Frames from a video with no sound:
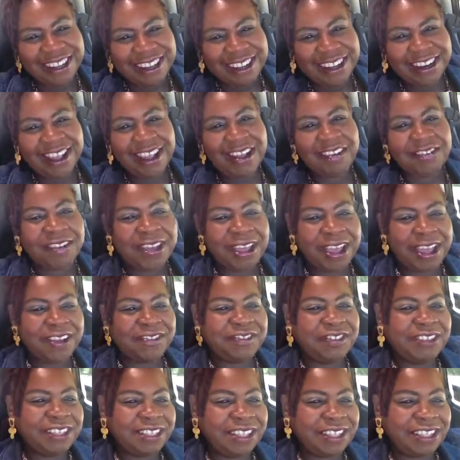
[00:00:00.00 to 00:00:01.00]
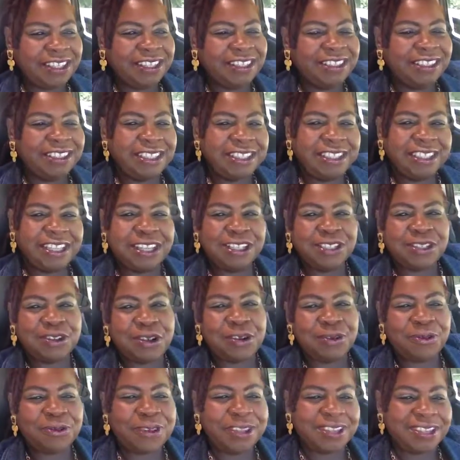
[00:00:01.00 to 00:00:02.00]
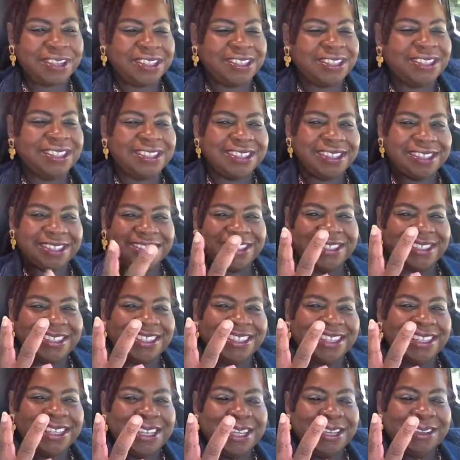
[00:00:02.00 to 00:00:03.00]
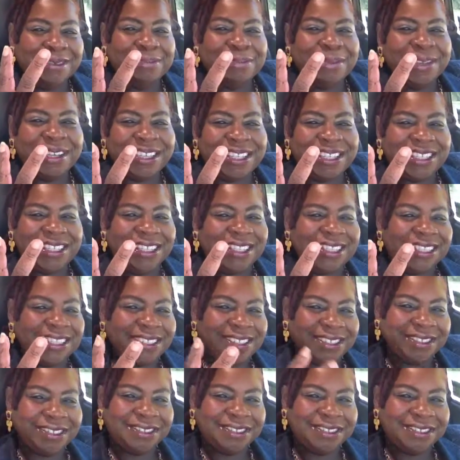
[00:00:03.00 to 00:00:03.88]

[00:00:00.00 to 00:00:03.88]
and have a happy day. And as always, peace.